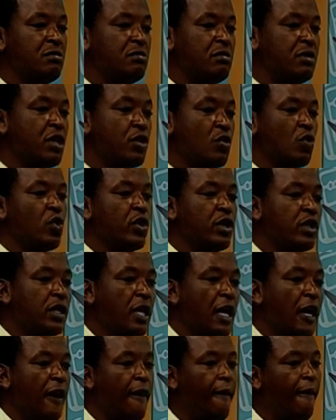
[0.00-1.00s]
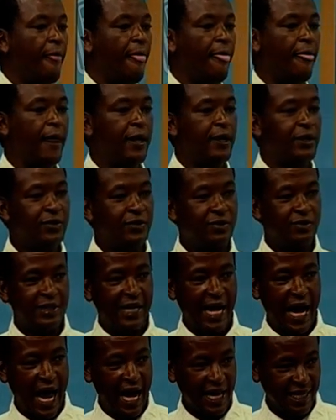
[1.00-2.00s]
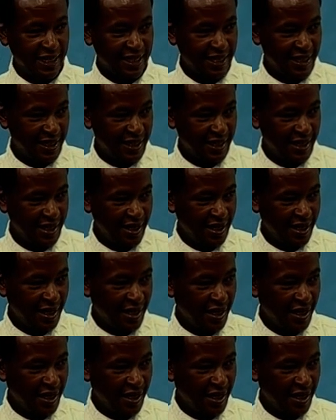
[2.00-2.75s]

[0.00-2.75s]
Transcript: liquid to gas.